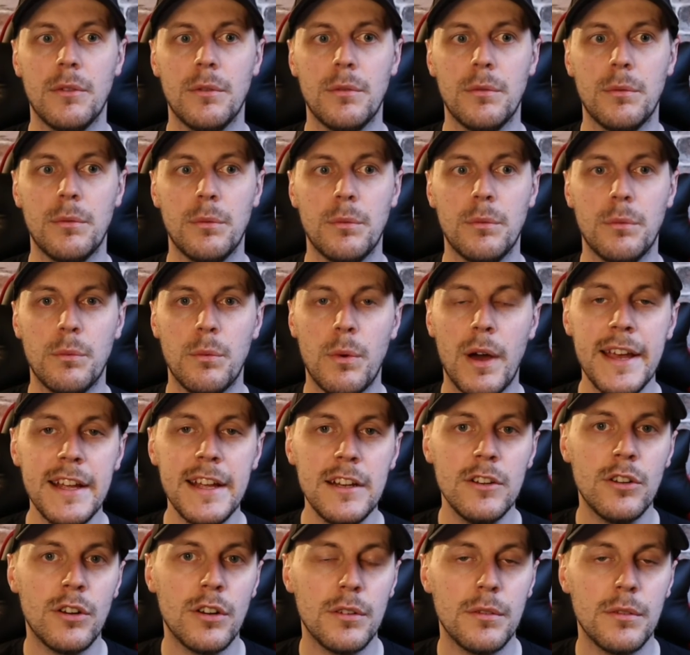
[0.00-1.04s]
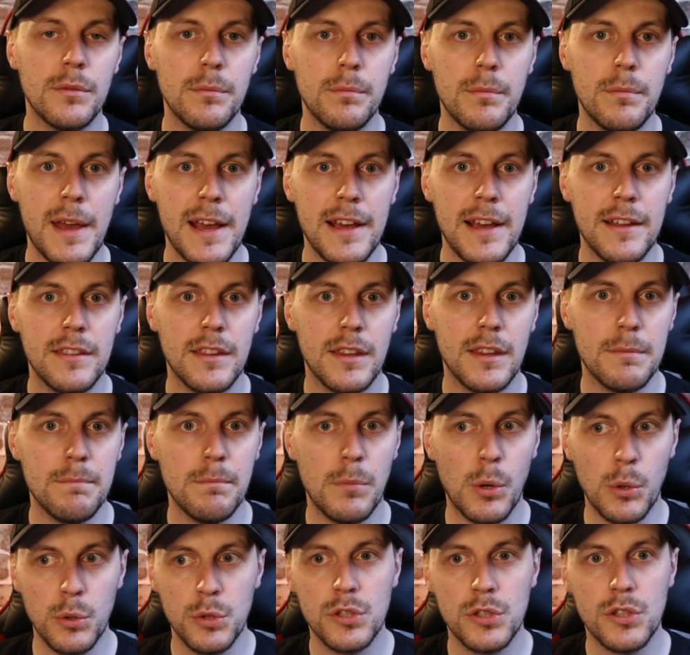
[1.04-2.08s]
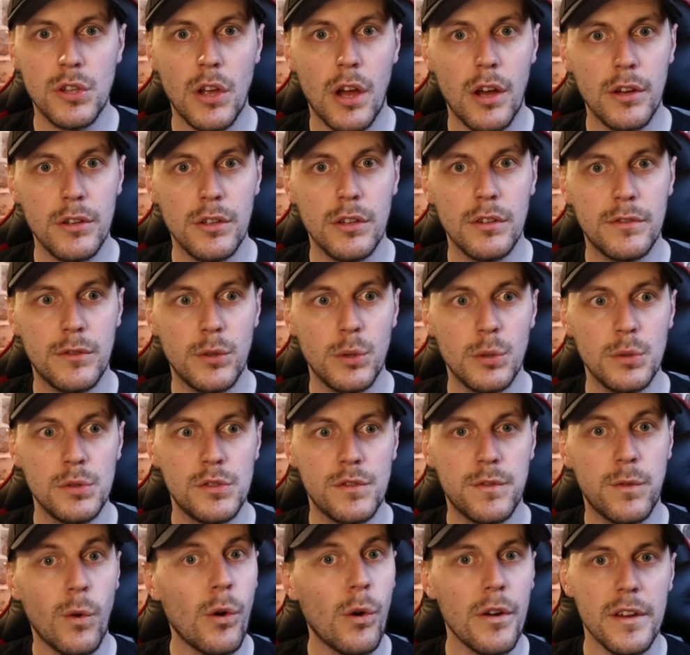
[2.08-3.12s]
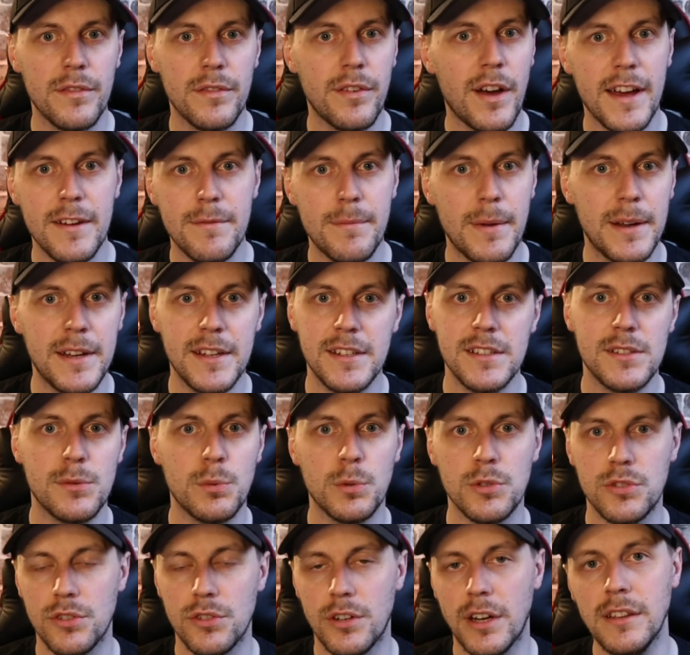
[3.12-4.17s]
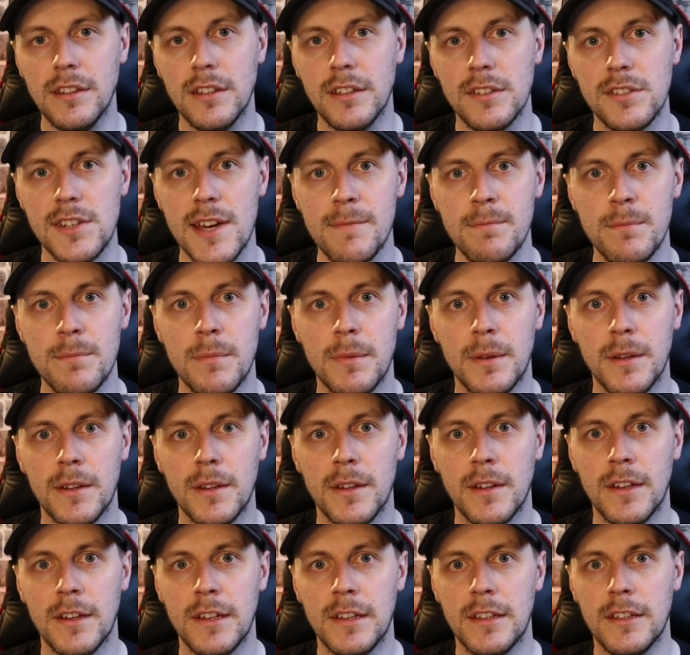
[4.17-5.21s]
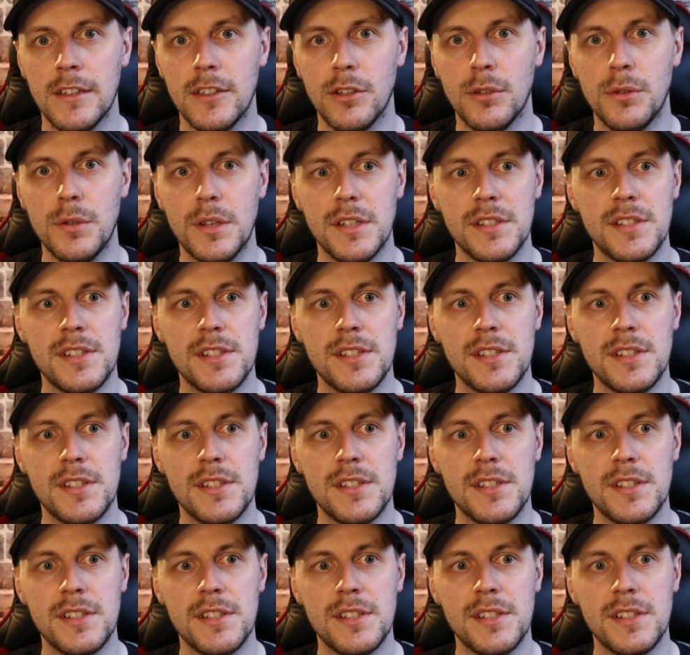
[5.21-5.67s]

why not make the most out of those 45 minutes which you're in the gym? You know, instead